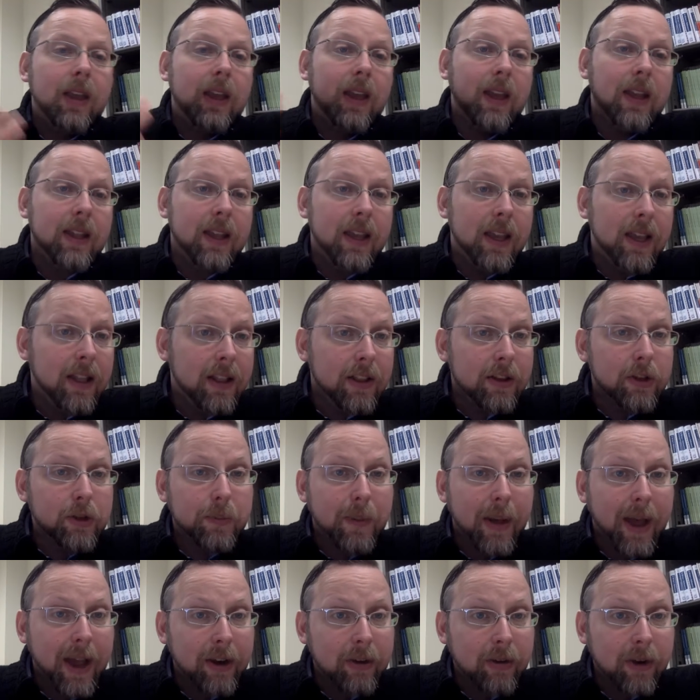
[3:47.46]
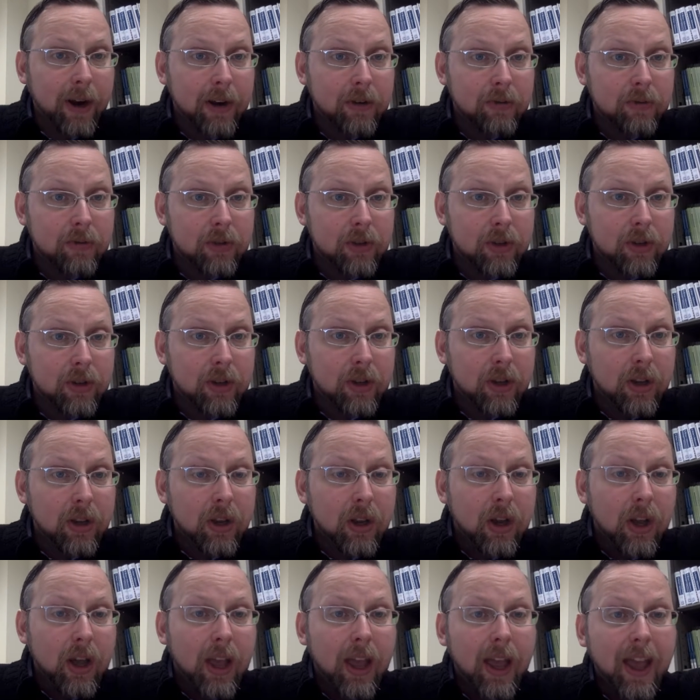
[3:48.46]
English background
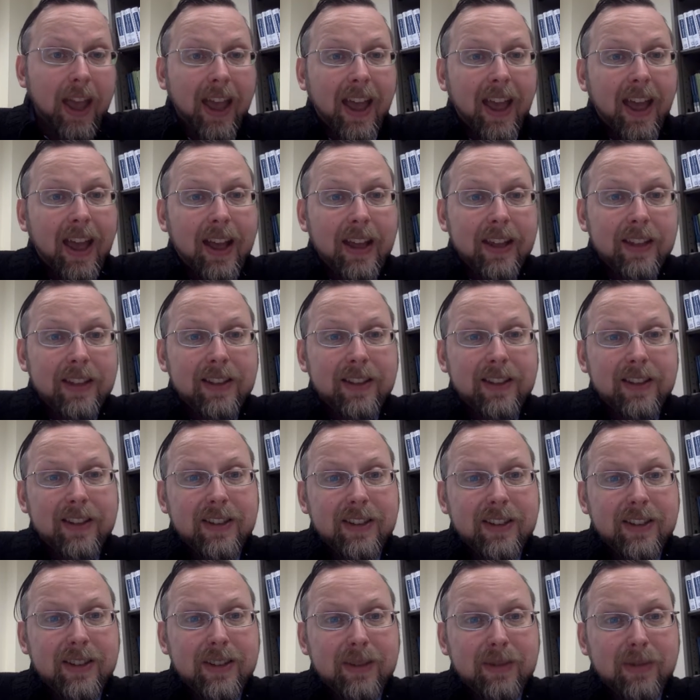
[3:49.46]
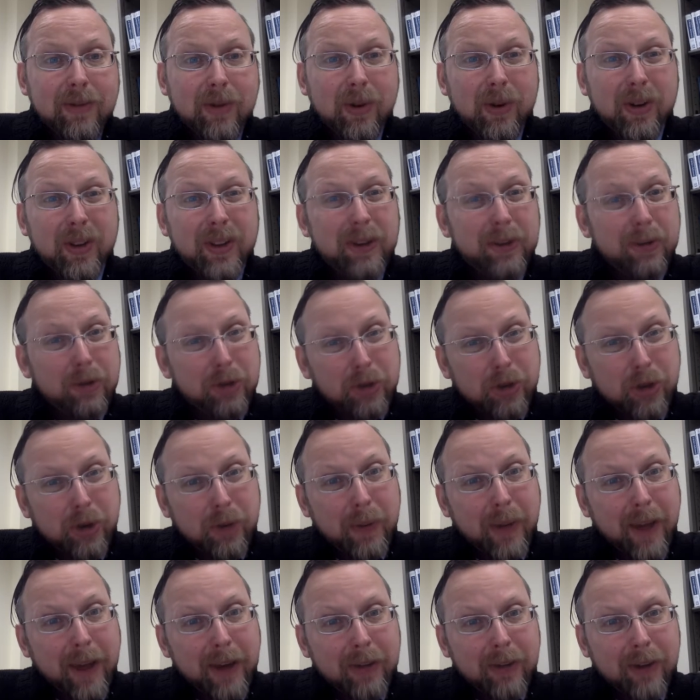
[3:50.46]
or a literature
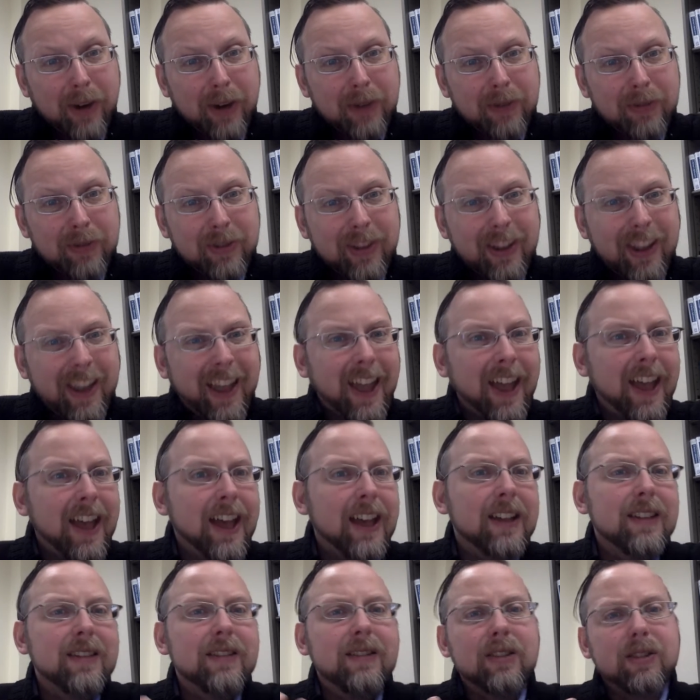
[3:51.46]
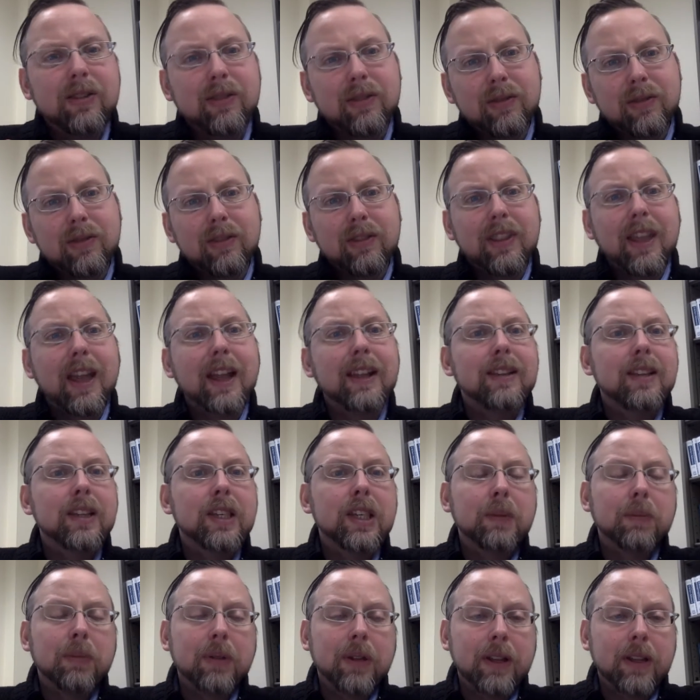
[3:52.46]
background, and that
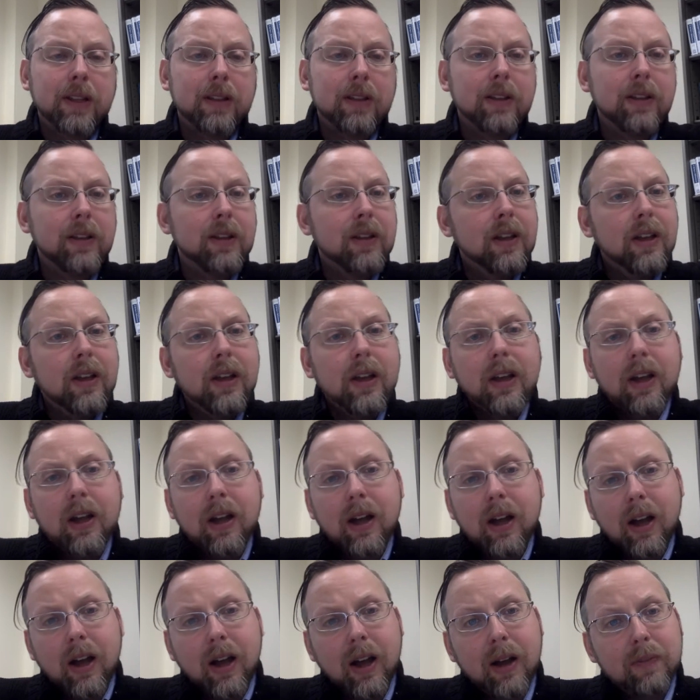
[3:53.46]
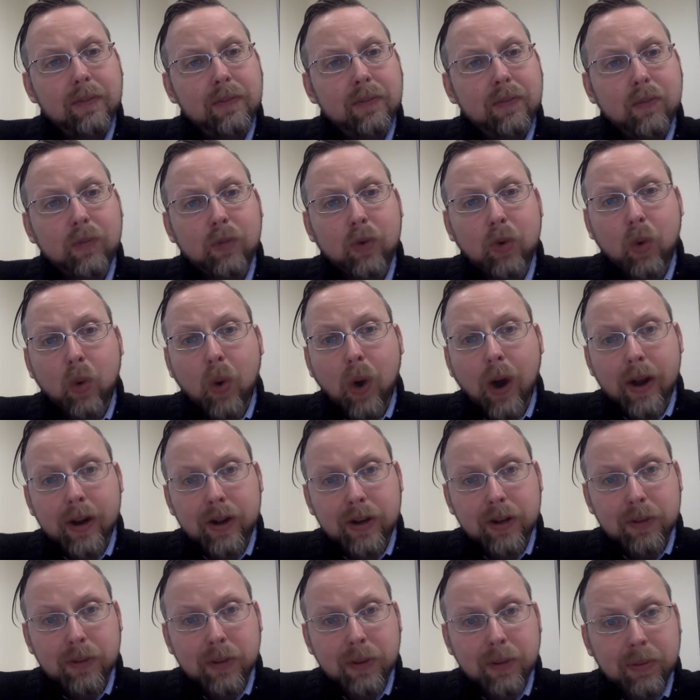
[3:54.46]
discipline
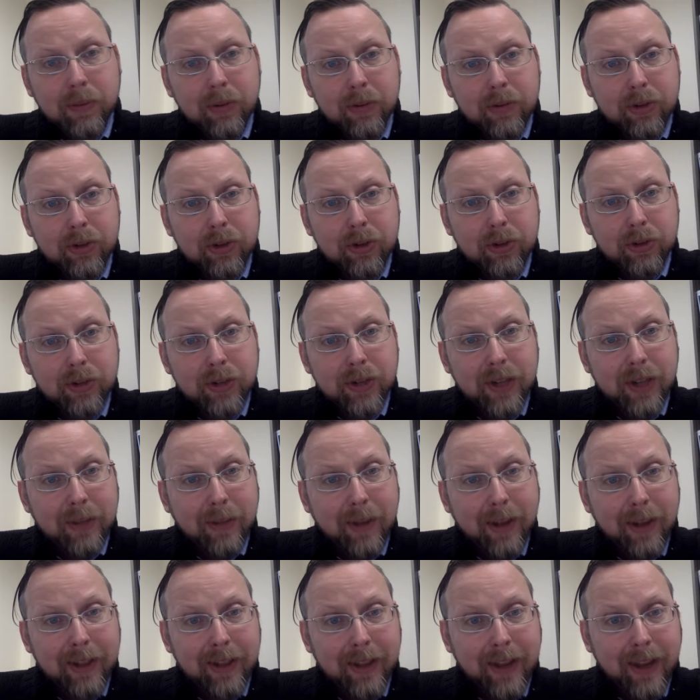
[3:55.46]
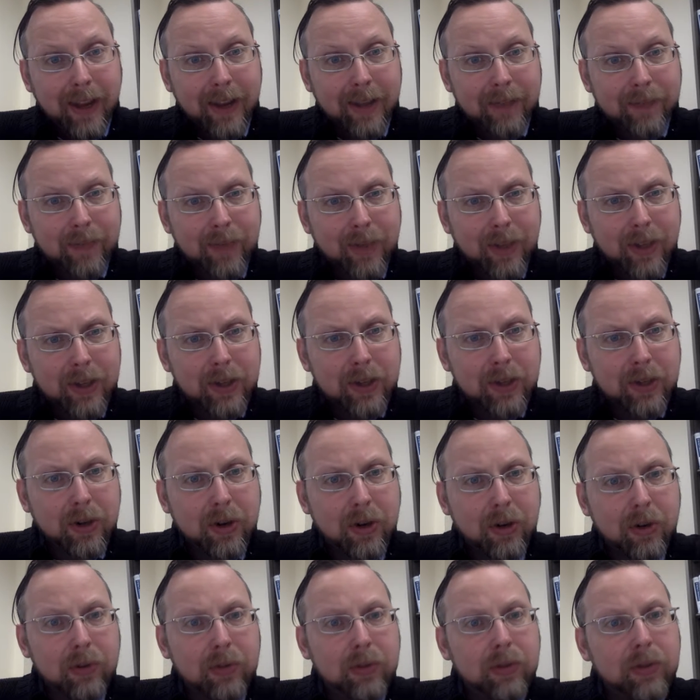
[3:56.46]
requires people to use MLA.
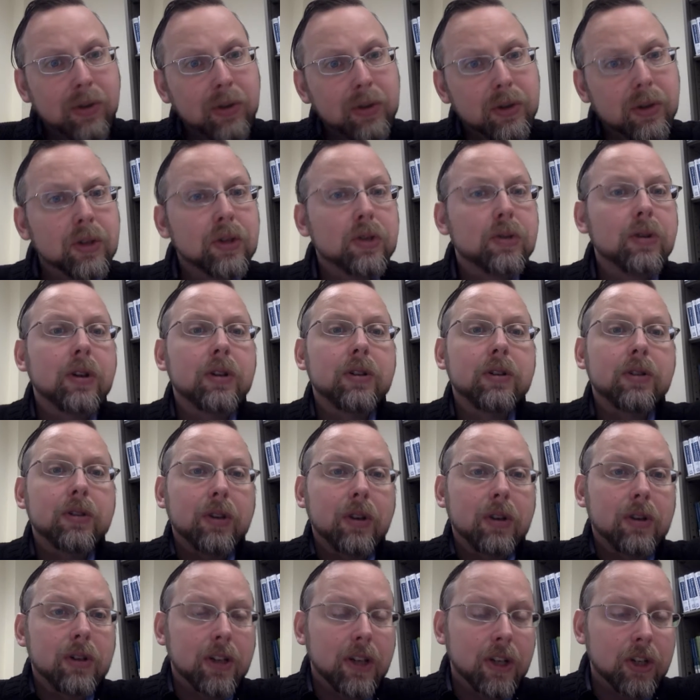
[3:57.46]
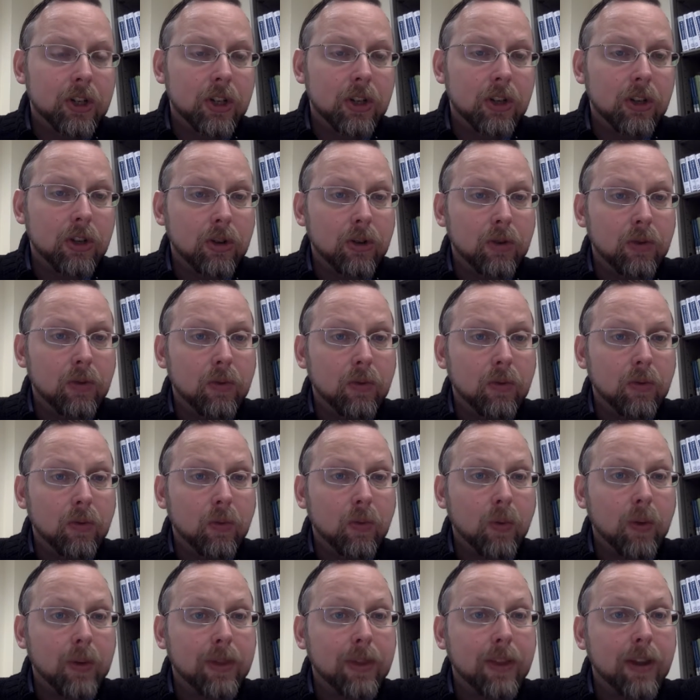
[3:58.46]
So those instructors are teaching you
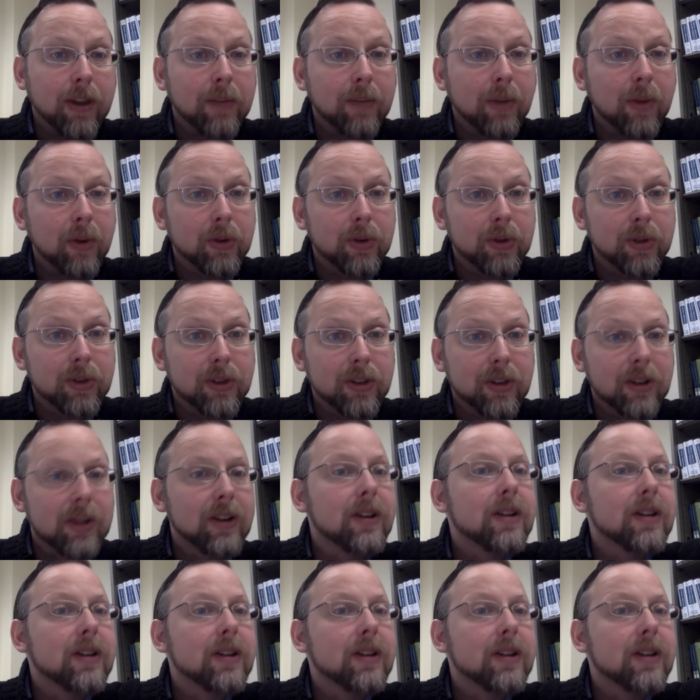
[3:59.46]
what they're most